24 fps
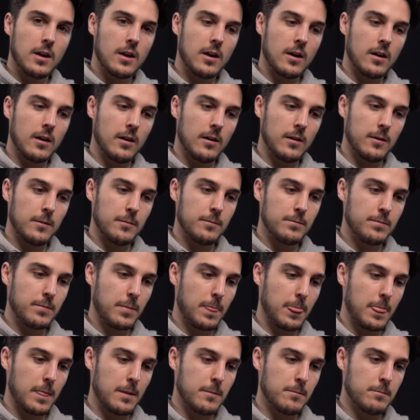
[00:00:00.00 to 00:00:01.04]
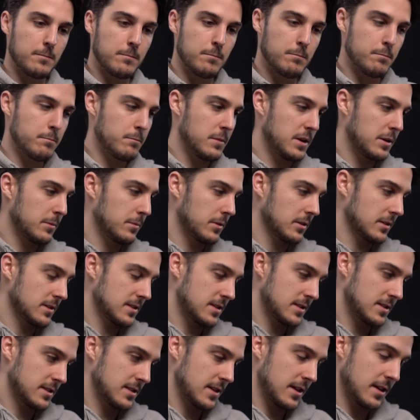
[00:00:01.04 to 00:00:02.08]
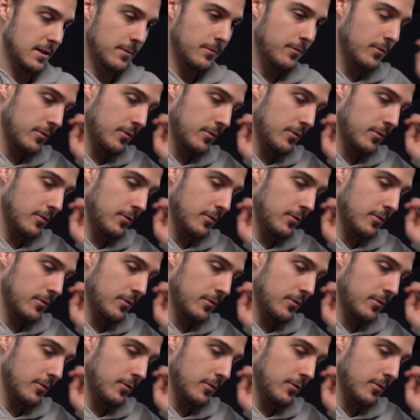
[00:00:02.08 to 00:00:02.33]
minimalist setup